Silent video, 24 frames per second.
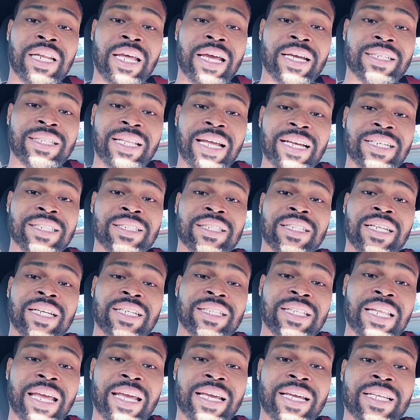Like, that's the,
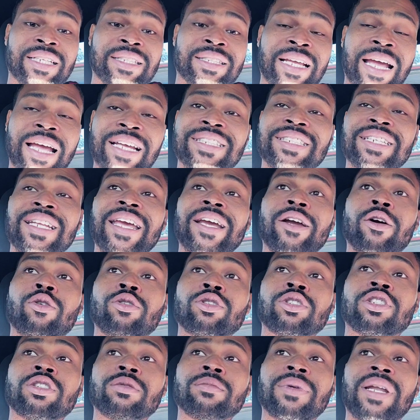like, that's like
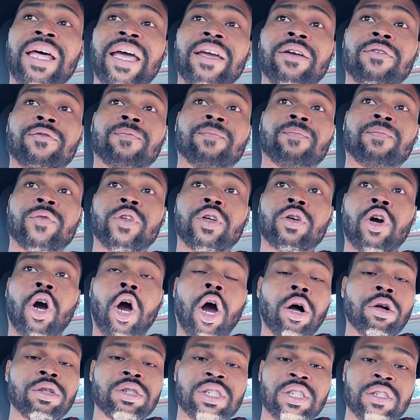on some, like,
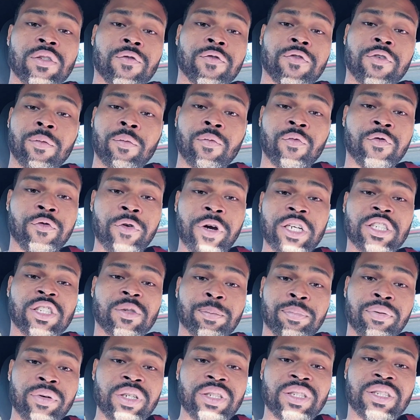Carlton from
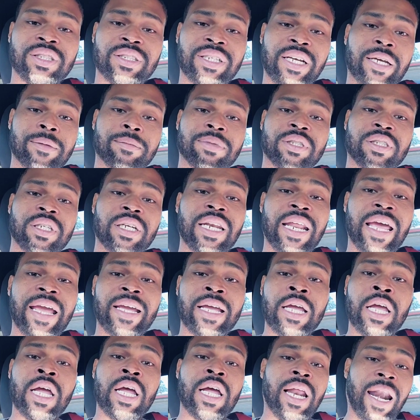Fresh Prince type shit. Like,
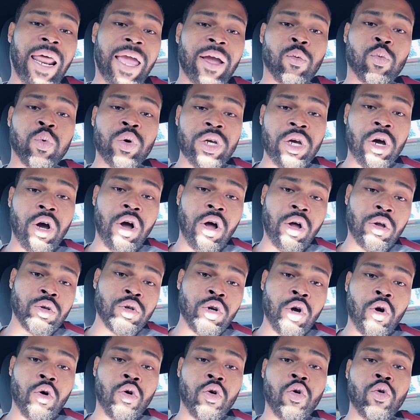like we all
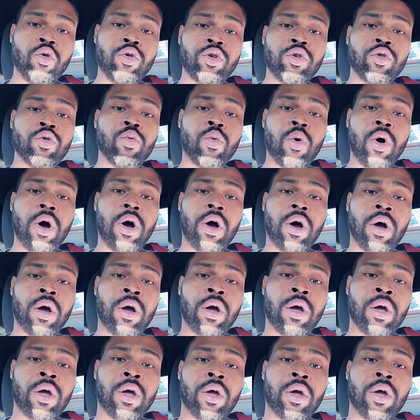know who you are.